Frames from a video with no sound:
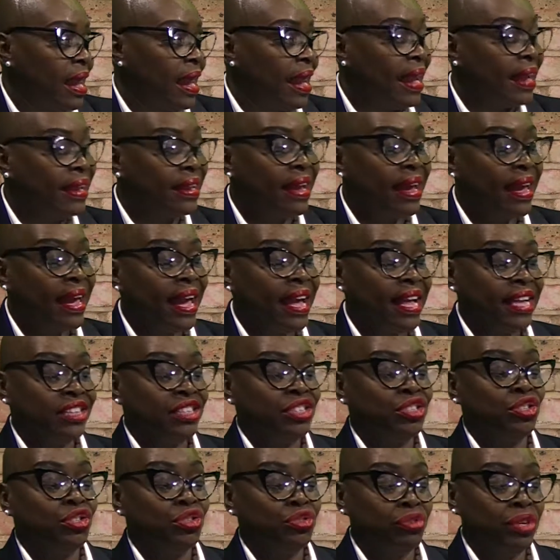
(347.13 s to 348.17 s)
and I had
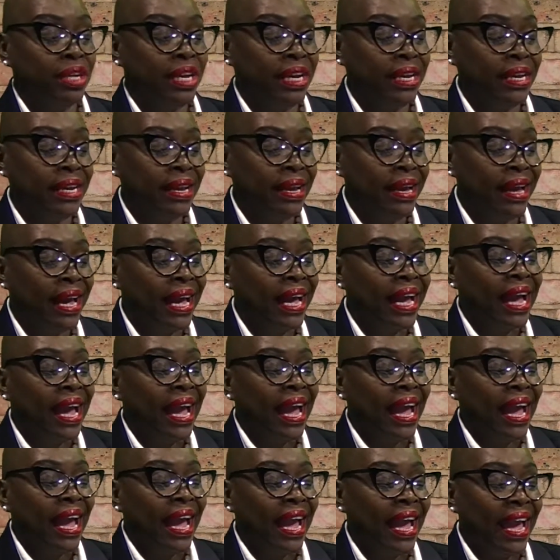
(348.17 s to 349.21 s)
to drink
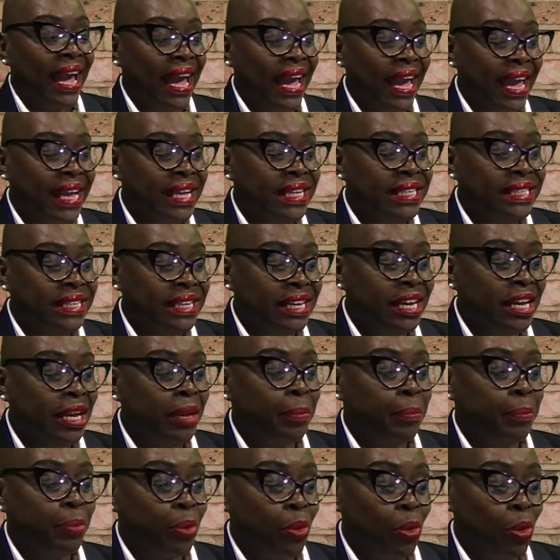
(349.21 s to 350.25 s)

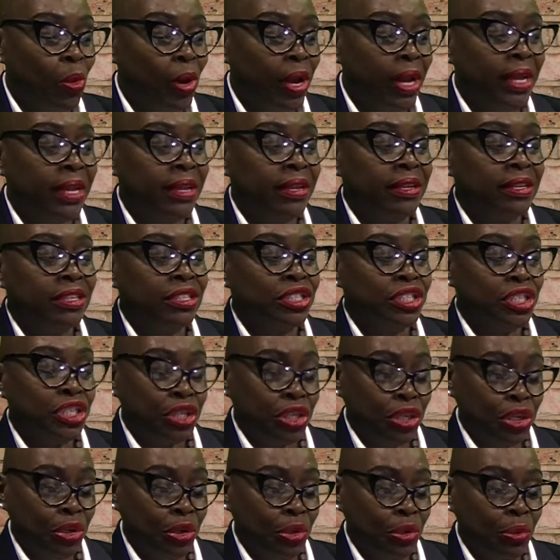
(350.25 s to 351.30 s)

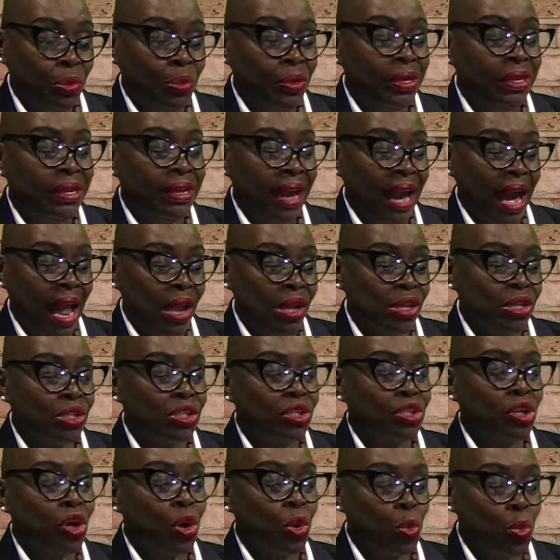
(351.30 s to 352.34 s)
18.2
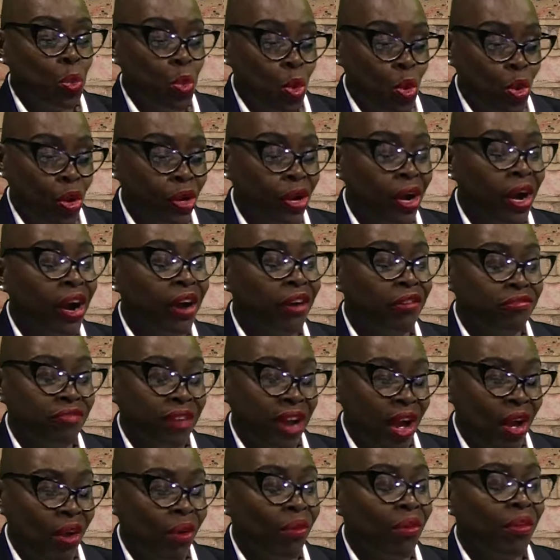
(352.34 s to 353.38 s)
gallons of water
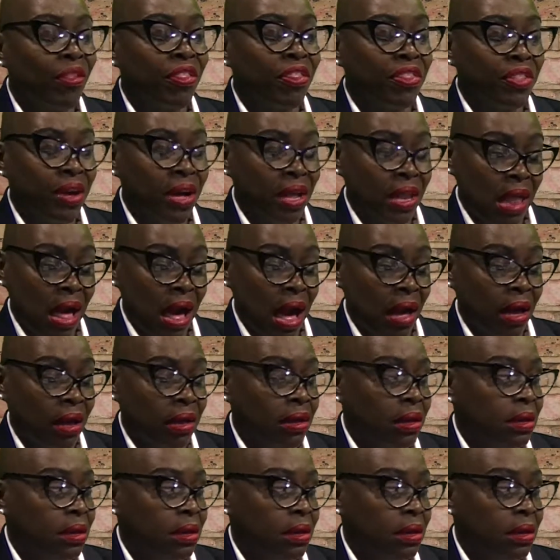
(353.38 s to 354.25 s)
around the clock.